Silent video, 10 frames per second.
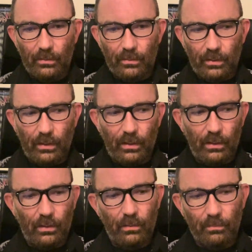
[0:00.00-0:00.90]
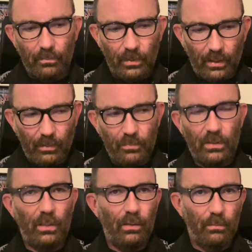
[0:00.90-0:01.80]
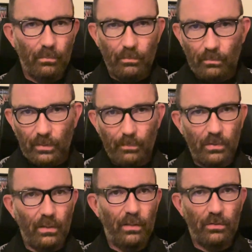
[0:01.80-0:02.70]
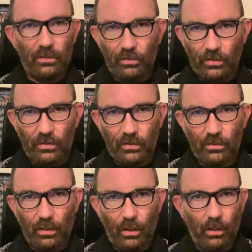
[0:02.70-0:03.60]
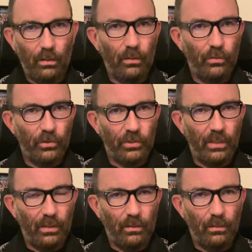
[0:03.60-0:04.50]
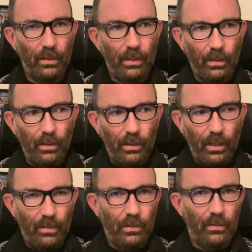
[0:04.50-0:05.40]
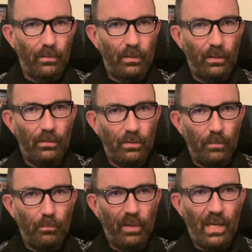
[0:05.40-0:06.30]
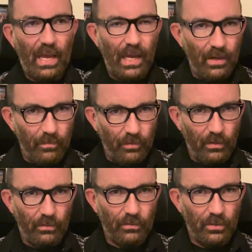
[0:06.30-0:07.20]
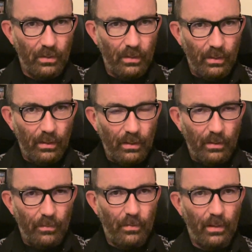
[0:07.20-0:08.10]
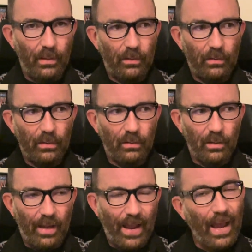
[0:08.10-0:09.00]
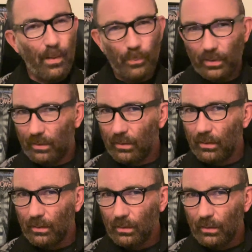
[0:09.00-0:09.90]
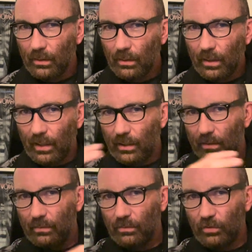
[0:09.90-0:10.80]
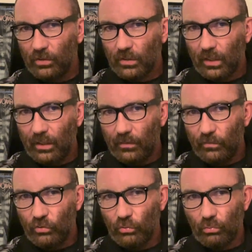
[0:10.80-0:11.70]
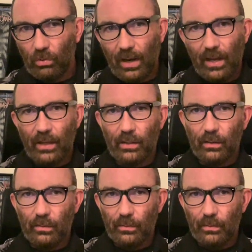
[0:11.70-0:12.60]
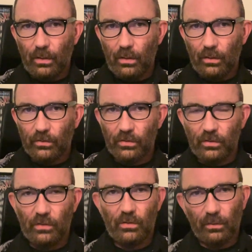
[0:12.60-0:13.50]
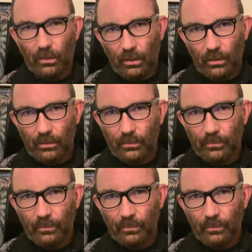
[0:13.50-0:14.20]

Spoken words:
the emptiness, just this hollow shell, and then these behaviors that happen and just kind of drag the narcissist along.